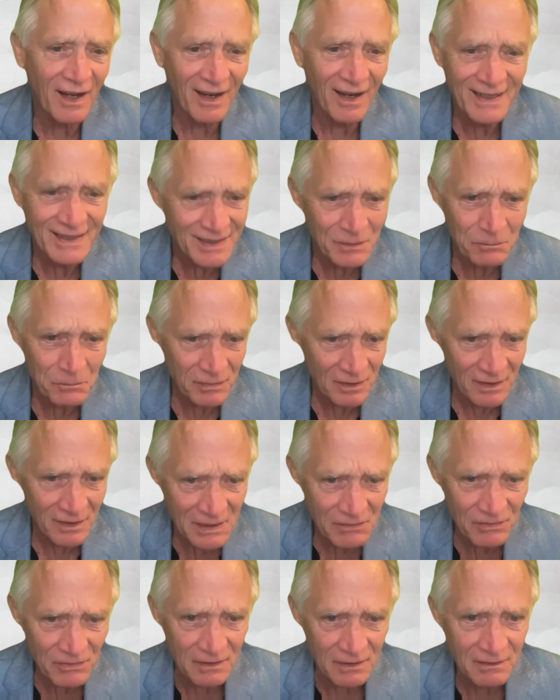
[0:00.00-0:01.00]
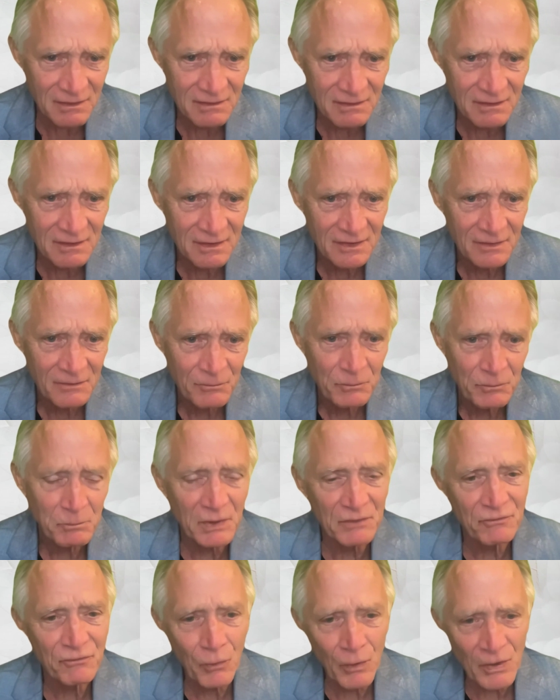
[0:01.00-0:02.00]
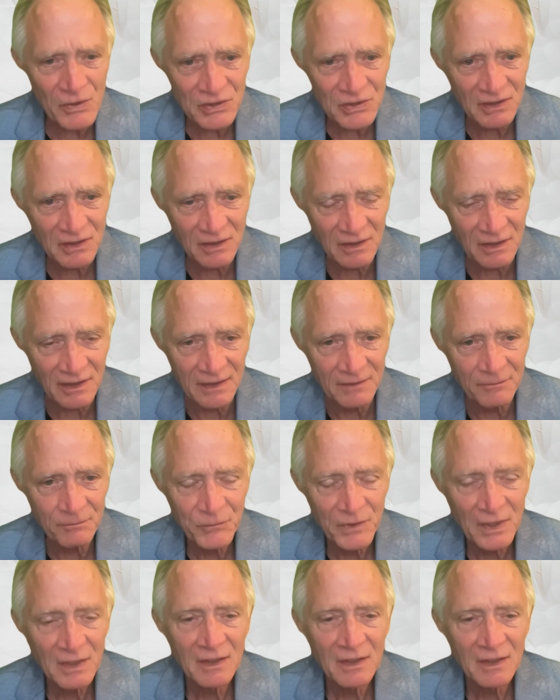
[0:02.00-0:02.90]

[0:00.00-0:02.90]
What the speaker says: I didn't believe it. But fortunately,